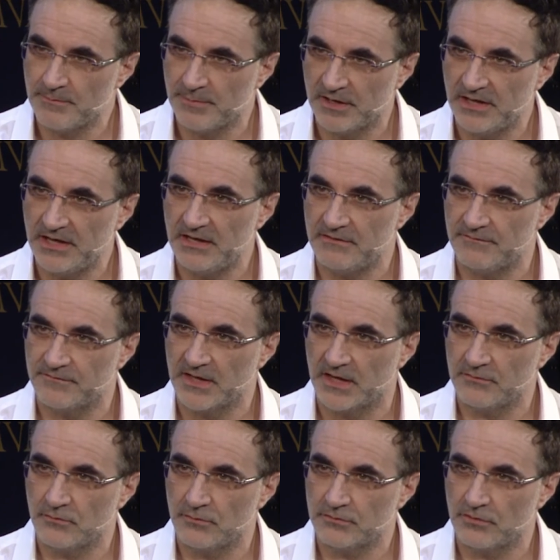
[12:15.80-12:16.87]
believe
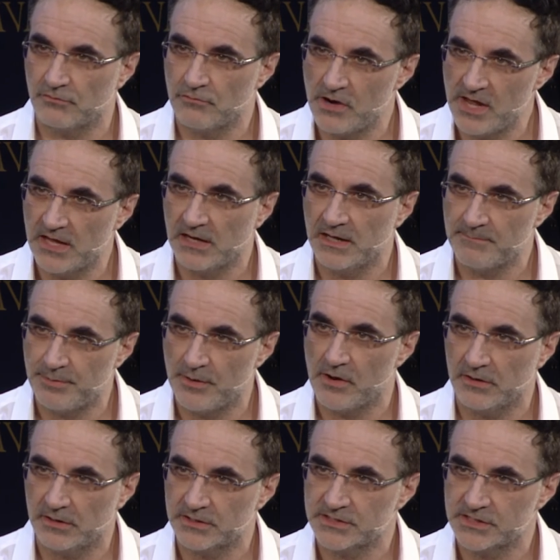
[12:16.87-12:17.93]
that the real
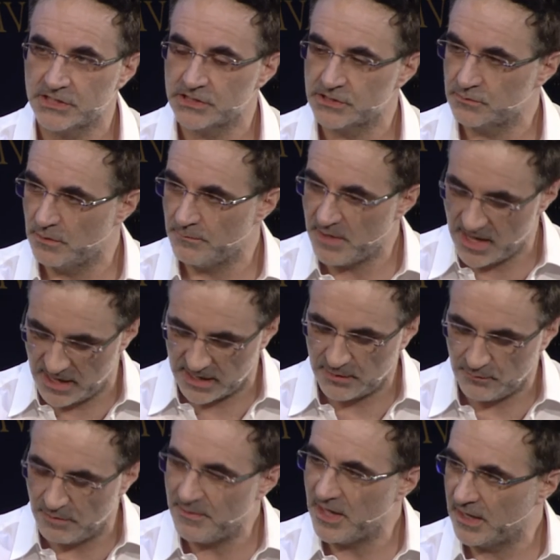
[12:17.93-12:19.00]
important decisions we make,
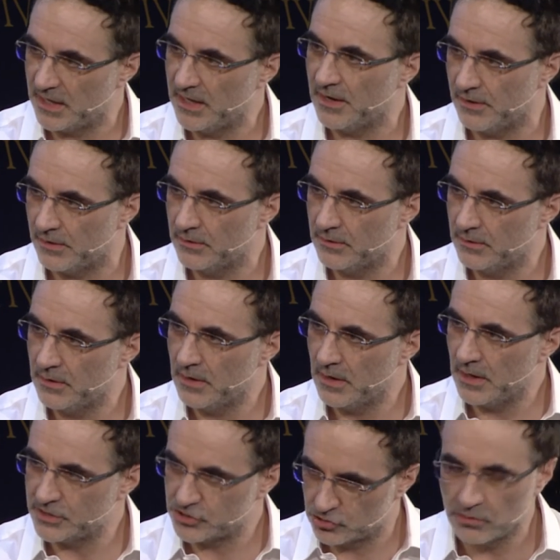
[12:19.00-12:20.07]
we make here. Mm-hmm.
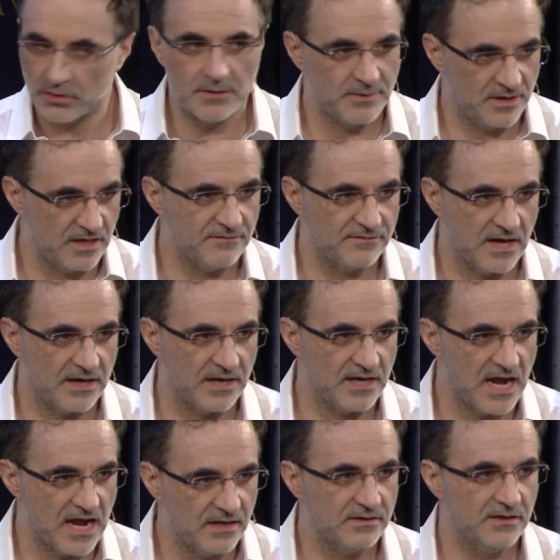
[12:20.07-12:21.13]
I truly believe that. In
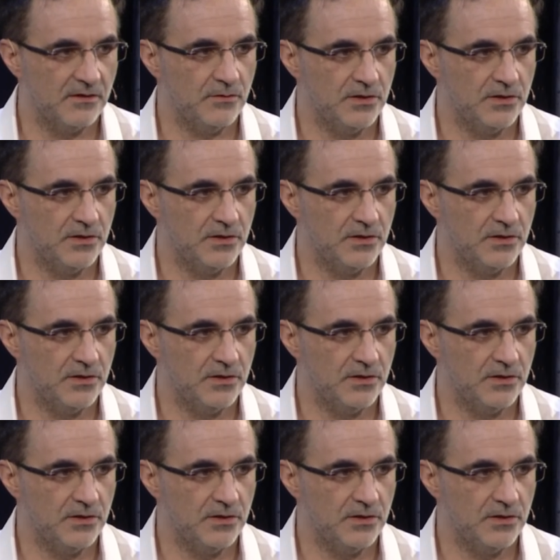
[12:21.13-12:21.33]
anything